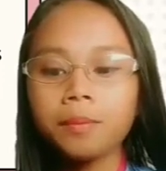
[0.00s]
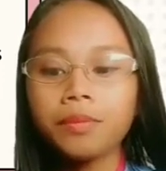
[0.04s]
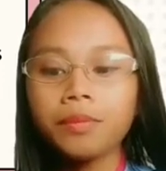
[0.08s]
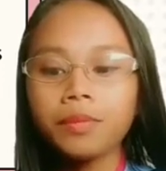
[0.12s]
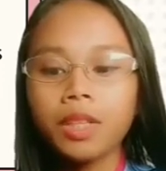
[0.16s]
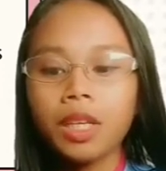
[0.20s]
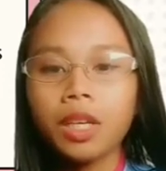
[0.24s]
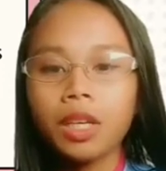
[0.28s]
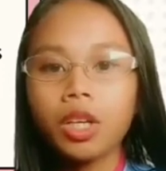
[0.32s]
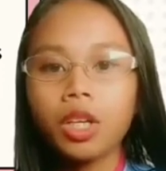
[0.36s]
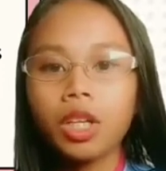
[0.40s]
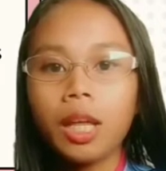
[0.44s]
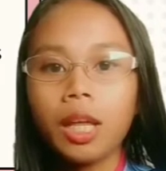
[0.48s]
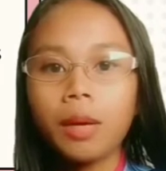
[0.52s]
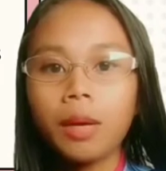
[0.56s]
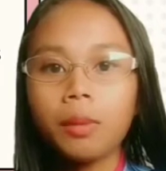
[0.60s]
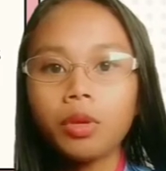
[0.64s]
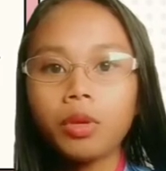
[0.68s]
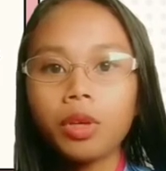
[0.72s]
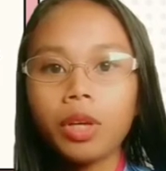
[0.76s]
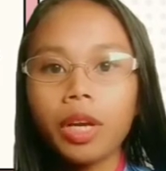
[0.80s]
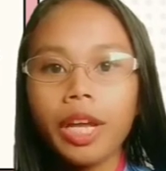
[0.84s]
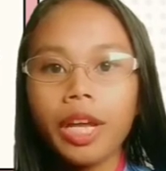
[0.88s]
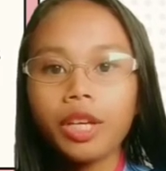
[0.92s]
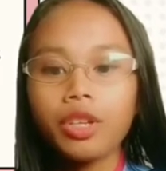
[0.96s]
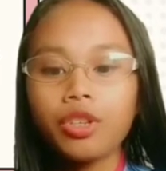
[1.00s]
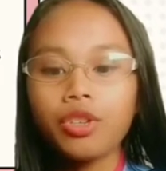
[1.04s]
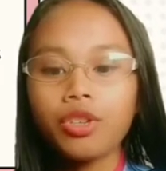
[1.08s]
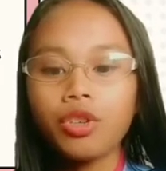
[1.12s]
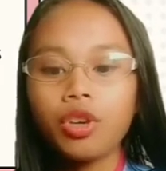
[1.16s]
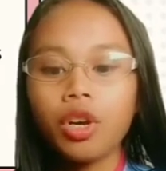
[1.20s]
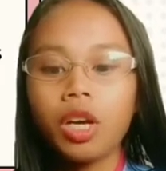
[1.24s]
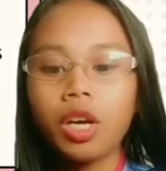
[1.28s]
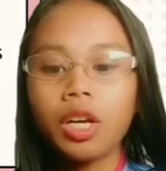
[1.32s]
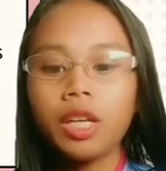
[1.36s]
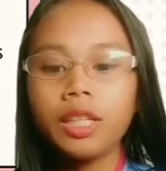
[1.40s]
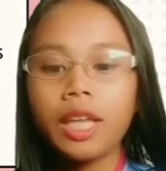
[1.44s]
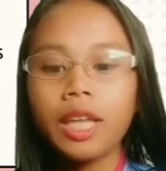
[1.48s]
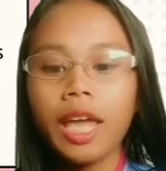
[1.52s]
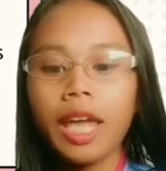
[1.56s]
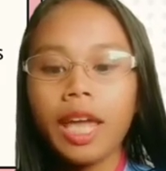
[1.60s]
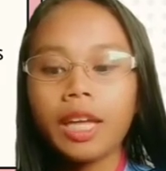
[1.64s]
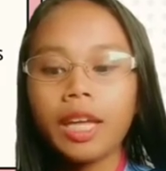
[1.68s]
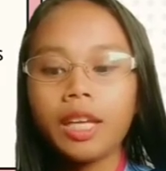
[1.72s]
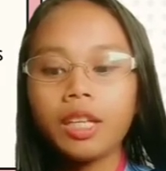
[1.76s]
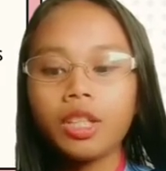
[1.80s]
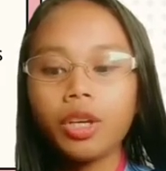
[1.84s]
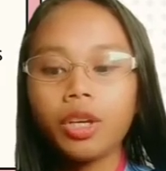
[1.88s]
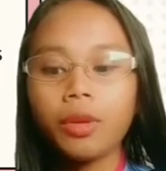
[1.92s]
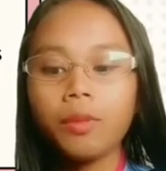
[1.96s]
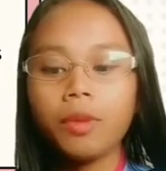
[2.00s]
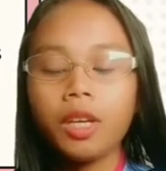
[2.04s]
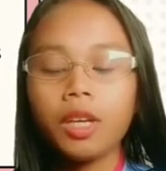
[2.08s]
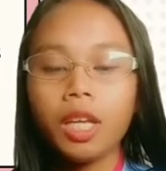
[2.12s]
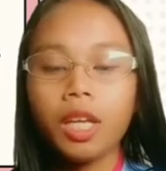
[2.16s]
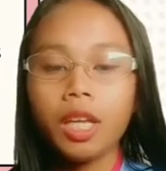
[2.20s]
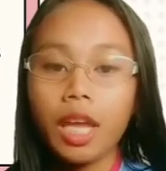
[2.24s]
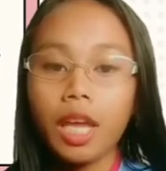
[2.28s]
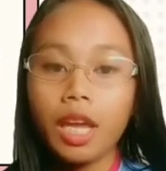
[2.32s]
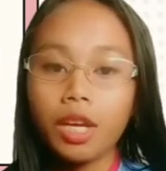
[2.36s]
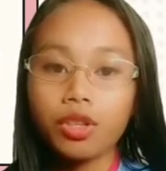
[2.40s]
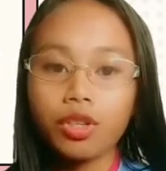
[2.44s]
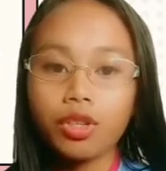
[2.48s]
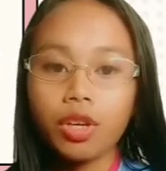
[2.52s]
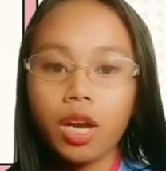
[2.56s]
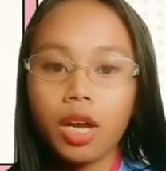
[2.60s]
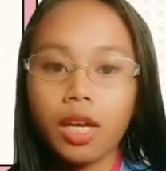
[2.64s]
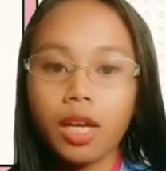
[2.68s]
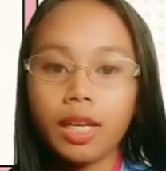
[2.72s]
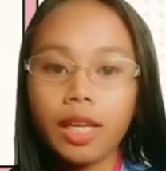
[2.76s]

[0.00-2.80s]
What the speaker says: collaboration, and communication.